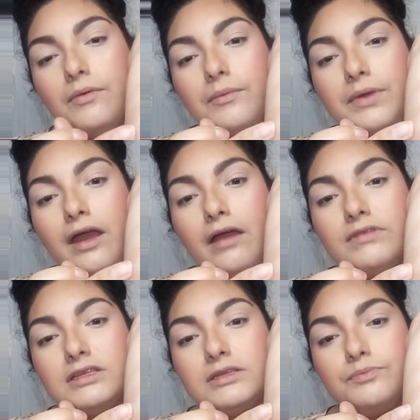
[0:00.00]
we have
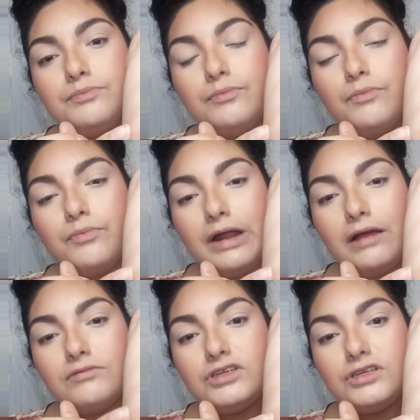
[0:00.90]
this
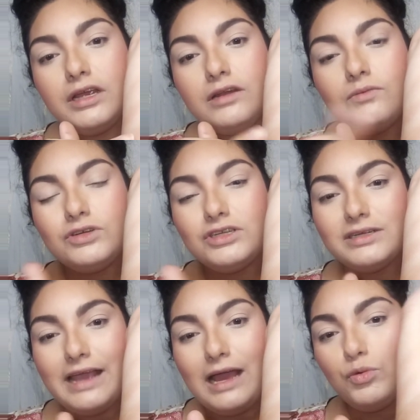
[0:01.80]
brown shade, which is a
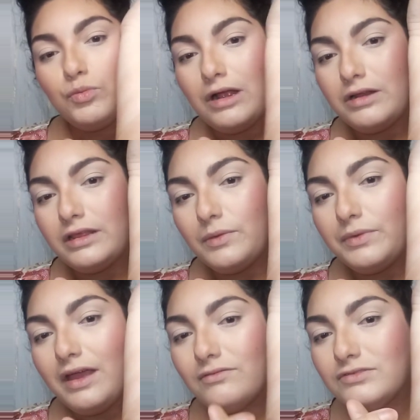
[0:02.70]
camel brown, and then we
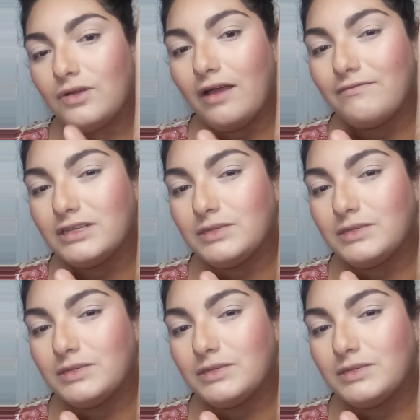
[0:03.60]
have this